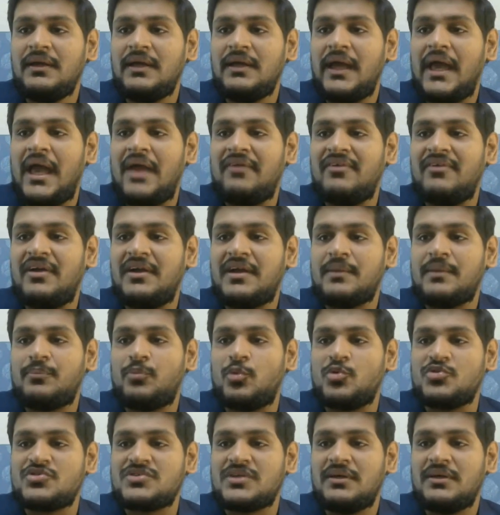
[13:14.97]
aviator
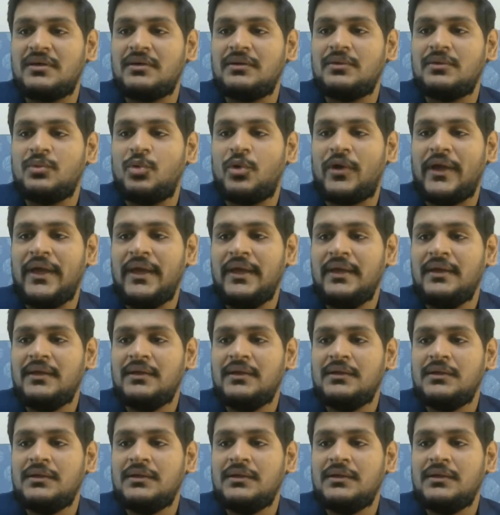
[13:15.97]
post, okay?